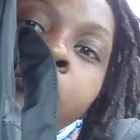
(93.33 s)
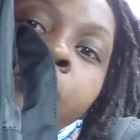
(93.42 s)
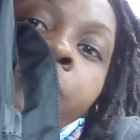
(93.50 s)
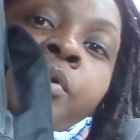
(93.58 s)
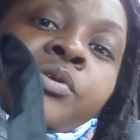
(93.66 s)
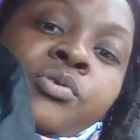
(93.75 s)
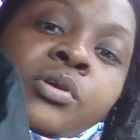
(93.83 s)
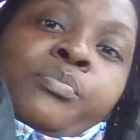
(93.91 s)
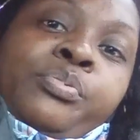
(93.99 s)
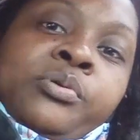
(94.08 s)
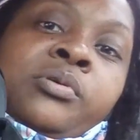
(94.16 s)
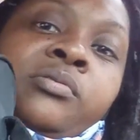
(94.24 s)
where you can
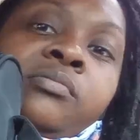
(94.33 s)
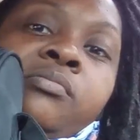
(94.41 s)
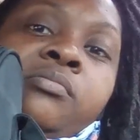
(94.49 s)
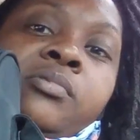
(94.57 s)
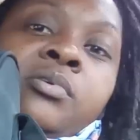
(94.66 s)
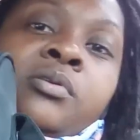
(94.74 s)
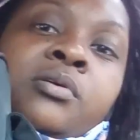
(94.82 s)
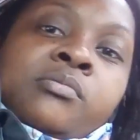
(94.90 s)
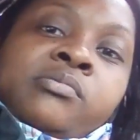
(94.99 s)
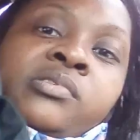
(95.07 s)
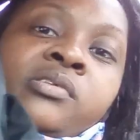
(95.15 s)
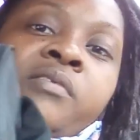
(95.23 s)
put,
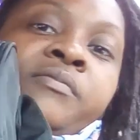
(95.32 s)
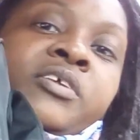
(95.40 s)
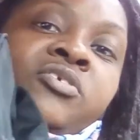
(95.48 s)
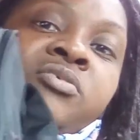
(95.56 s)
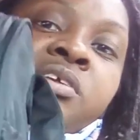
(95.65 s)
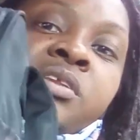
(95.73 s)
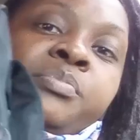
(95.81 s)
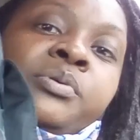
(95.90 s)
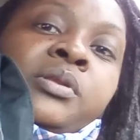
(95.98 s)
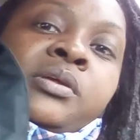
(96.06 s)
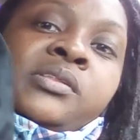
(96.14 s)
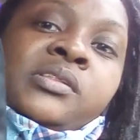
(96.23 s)
stuff that you need to
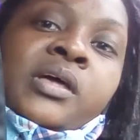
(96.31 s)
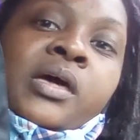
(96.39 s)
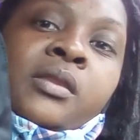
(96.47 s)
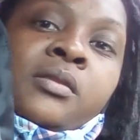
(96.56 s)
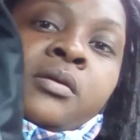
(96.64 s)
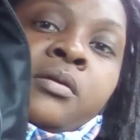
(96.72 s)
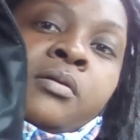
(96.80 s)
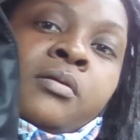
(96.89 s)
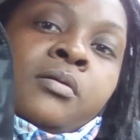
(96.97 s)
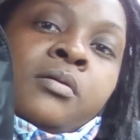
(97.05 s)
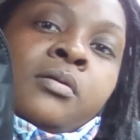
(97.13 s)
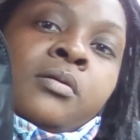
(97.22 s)
put inside of here.